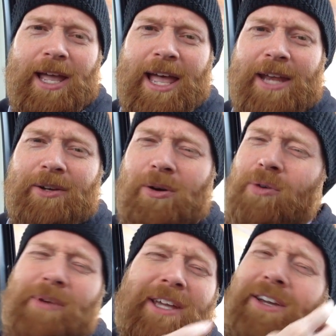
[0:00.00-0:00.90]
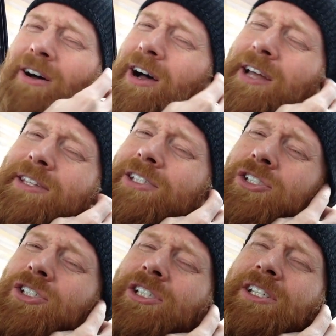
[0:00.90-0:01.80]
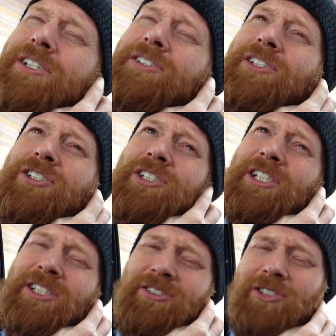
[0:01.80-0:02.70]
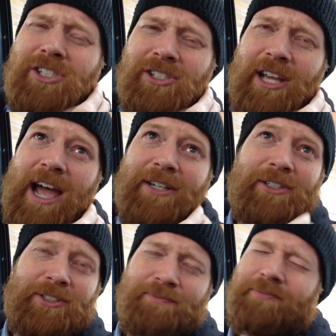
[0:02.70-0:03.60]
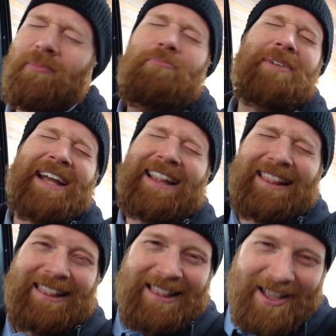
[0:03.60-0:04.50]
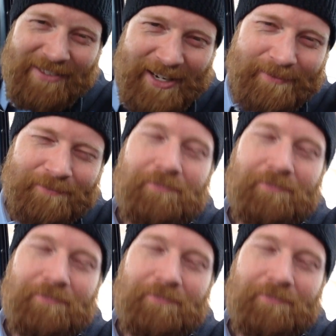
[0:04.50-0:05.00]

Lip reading: And oh my god, these cheesy, cheesy, cheesy actors. But I love it.